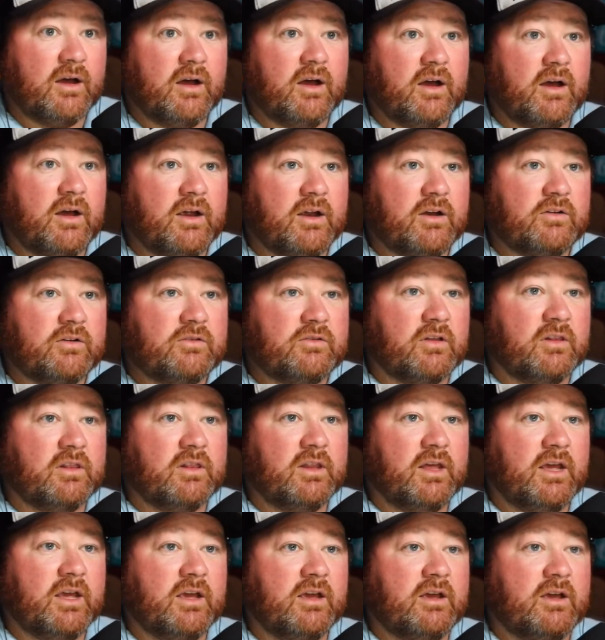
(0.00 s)
here's a
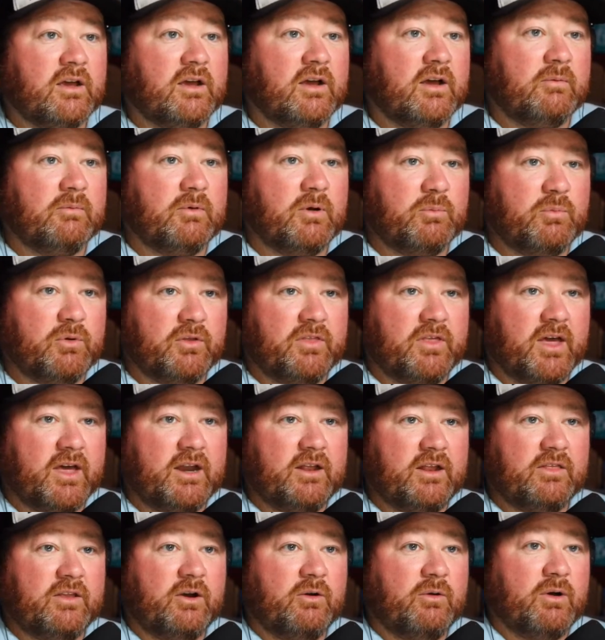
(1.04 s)
link. I'm going to put that
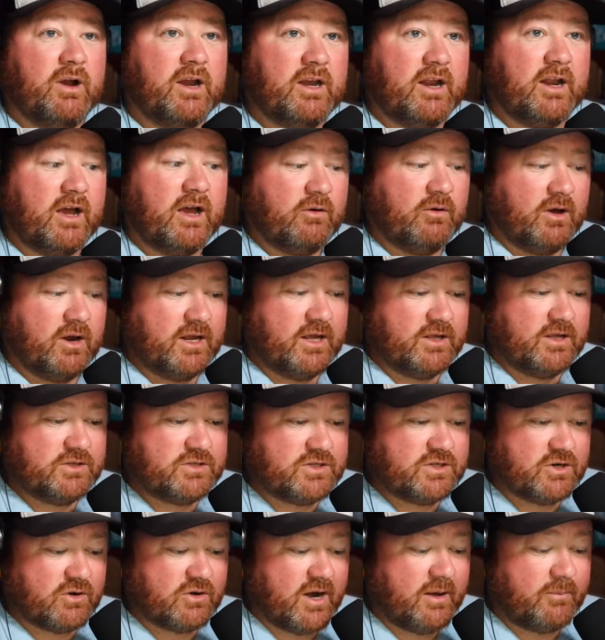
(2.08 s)
in there right now on
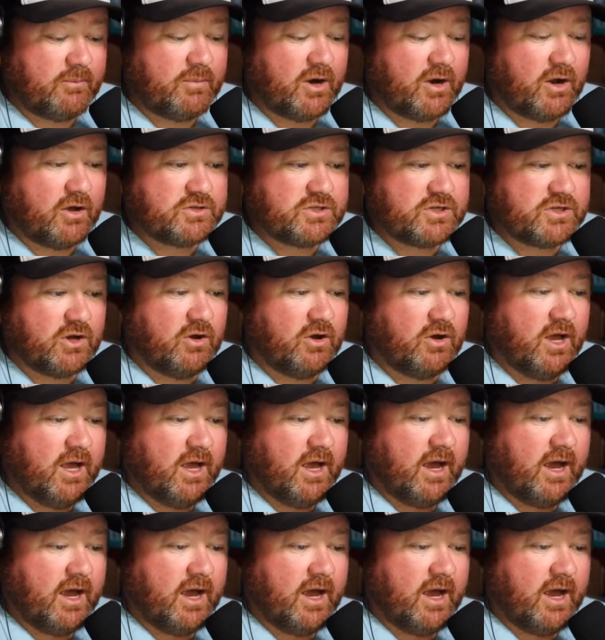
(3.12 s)
Instagram, but also